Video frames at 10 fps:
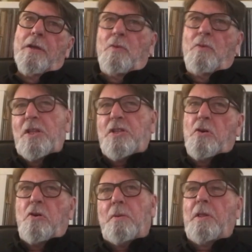What they're
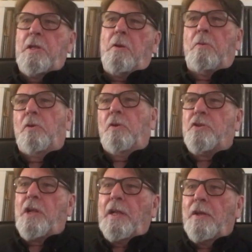talking about, they don't
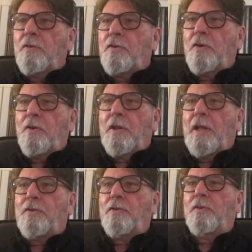understand us and all that sort